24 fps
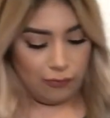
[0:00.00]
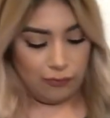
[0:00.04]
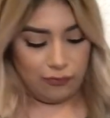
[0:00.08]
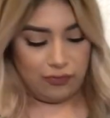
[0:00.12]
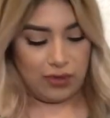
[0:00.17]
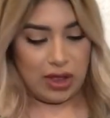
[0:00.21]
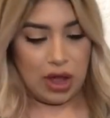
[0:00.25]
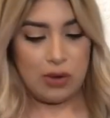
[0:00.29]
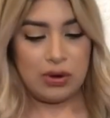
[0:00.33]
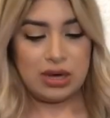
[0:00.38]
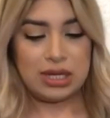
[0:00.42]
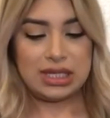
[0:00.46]

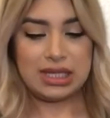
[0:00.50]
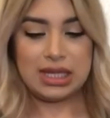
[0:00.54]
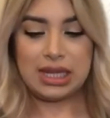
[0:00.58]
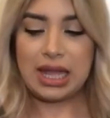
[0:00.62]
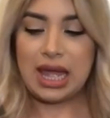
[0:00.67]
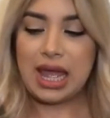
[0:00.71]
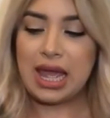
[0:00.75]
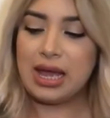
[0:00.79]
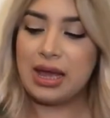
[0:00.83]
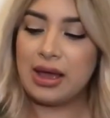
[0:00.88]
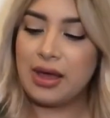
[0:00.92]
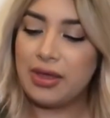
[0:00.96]
flowers
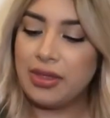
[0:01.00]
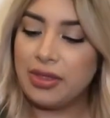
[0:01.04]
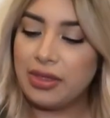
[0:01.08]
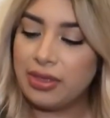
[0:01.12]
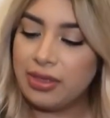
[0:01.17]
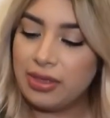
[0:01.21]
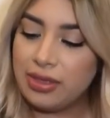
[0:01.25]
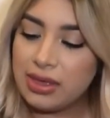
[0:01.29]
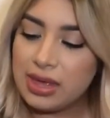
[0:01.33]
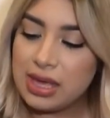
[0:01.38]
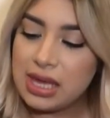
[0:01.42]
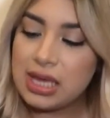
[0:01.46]
like
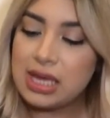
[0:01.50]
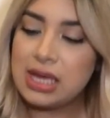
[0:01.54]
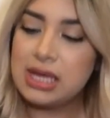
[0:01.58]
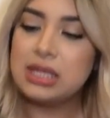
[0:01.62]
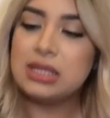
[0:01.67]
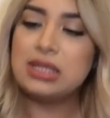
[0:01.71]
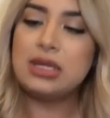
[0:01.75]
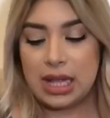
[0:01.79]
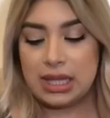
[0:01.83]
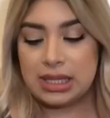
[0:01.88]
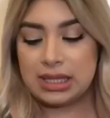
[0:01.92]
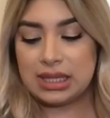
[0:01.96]

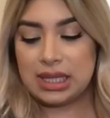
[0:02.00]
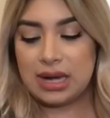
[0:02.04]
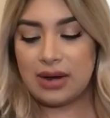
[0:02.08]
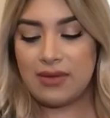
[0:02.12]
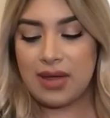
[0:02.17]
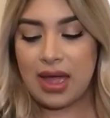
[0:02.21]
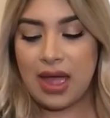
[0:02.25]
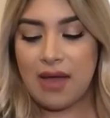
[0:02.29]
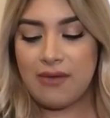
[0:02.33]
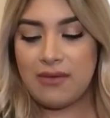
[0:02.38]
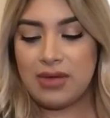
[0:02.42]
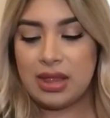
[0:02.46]
these, instead
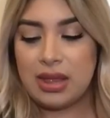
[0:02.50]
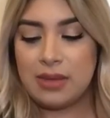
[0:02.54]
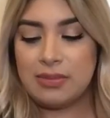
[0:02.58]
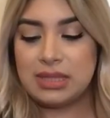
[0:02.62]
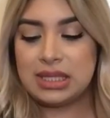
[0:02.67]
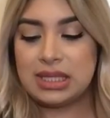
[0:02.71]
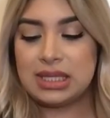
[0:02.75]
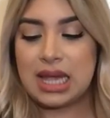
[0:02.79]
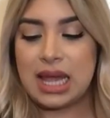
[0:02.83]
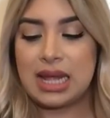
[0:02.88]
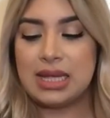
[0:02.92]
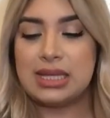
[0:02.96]
of having them
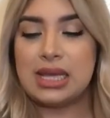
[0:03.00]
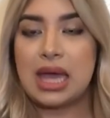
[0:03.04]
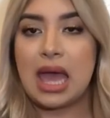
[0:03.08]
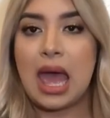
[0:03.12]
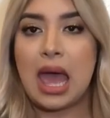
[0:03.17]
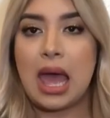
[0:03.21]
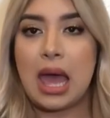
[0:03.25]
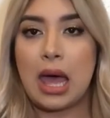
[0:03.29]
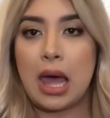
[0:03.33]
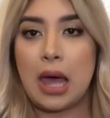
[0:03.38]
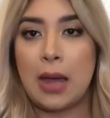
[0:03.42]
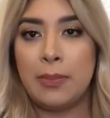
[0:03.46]
stand
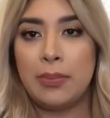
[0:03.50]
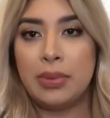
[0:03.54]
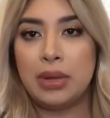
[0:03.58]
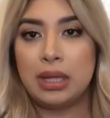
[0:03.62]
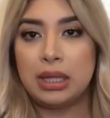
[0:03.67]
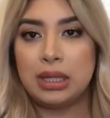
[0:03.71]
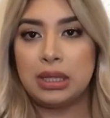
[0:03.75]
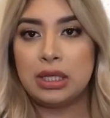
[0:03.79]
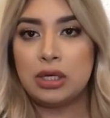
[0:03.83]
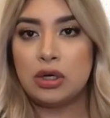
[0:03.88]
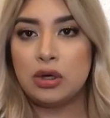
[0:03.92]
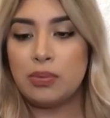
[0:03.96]
up
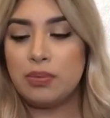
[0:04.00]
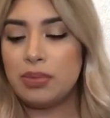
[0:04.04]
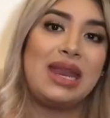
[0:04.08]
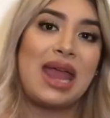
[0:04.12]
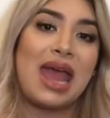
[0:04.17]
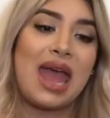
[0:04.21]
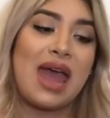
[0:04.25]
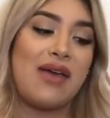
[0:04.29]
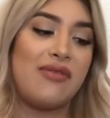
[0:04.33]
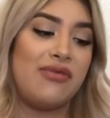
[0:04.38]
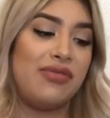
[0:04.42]
a little, and have